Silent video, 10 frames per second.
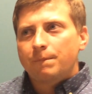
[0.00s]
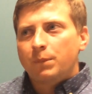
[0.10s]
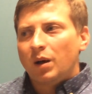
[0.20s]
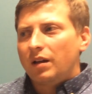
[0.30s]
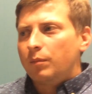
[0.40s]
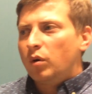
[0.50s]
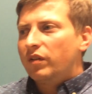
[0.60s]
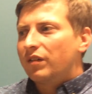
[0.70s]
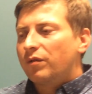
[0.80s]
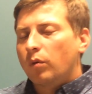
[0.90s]
But
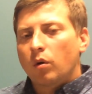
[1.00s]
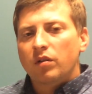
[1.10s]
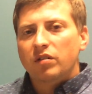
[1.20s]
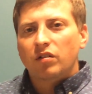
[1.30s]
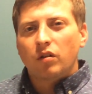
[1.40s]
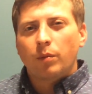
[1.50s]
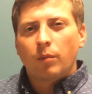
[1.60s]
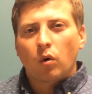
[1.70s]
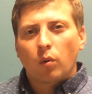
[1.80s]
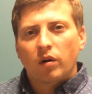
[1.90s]
moving forward, there's a little bit
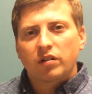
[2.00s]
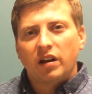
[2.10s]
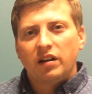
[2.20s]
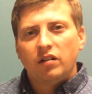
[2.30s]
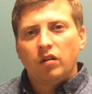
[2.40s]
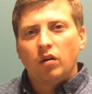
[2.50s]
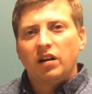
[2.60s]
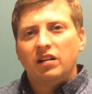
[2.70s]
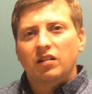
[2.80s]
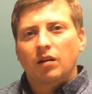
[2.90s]
more work I need to do. I
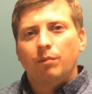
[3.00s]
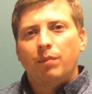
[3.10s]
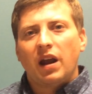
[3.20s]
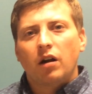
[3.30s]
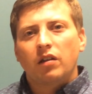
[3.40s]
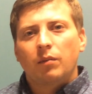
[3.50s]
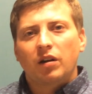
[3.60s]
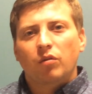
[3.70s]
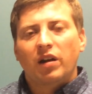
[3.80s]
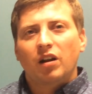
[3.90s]
need to compare them and
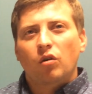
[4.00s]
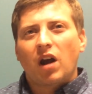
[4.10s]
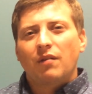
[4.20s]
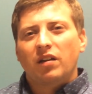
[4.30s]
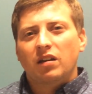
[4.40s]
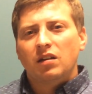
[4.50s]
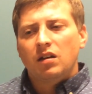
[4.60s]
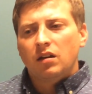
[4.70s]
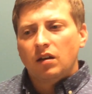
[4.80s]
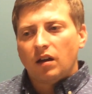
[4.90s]
create a graphic
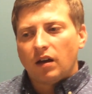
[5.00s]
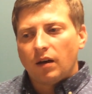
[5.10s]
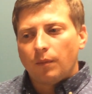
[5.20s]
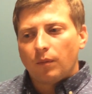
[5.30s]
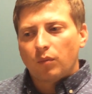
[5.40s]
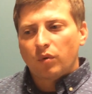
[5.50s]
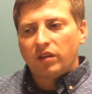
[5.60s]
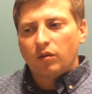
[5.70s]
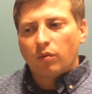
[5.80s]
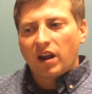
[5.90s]

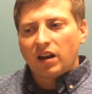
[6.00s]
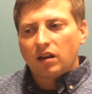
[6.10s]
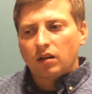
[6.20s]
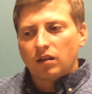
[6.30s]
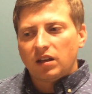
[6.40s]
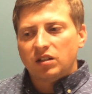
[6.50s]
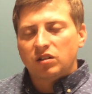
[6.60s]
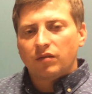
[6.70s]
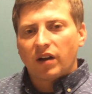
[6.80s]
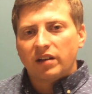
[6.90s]
really rating each
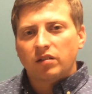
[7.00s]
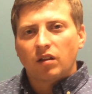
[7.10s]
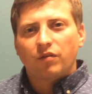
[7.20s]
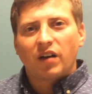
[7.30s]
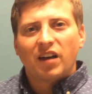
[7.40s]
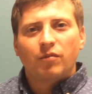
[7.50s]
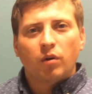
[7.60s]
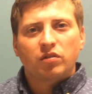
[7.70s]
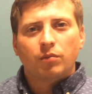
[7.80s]
device on the 5 most